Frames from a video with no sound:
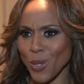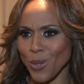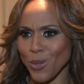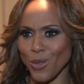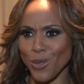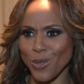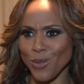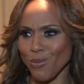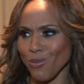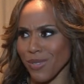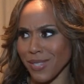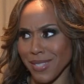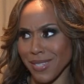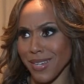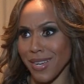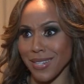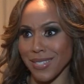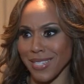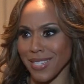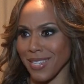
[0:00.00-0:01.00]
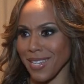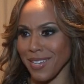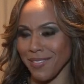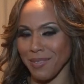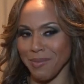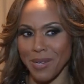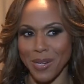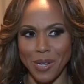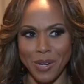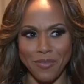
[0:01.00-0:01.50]
who, what's not to love
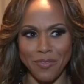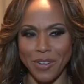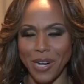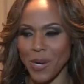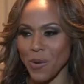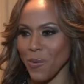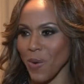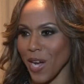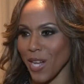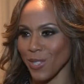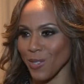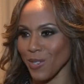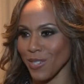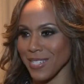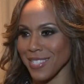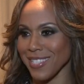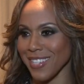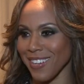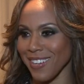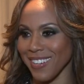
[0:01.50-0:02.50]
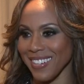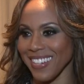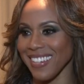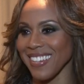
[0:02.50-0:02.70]
about a Frank Wildhorn song?